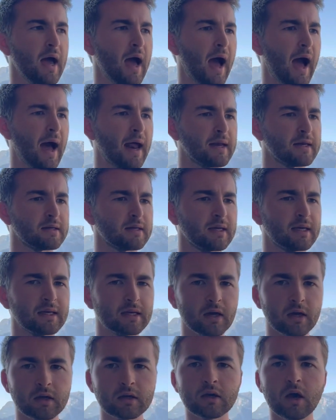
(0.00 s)
and he
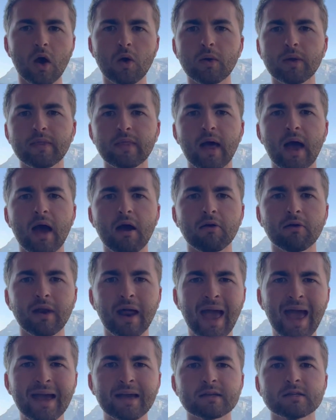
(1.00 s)
can go in there and
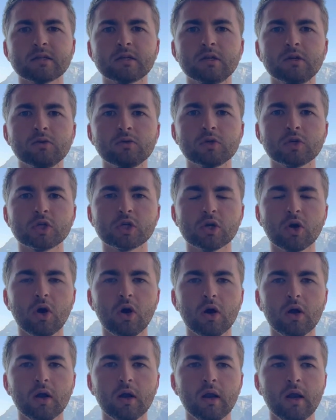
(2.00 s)
execute the
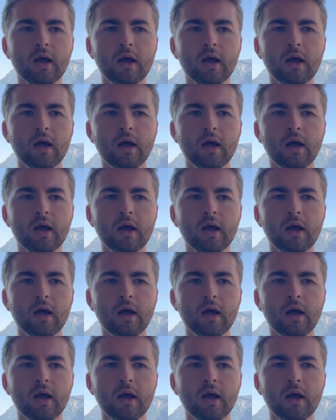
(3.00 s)
shot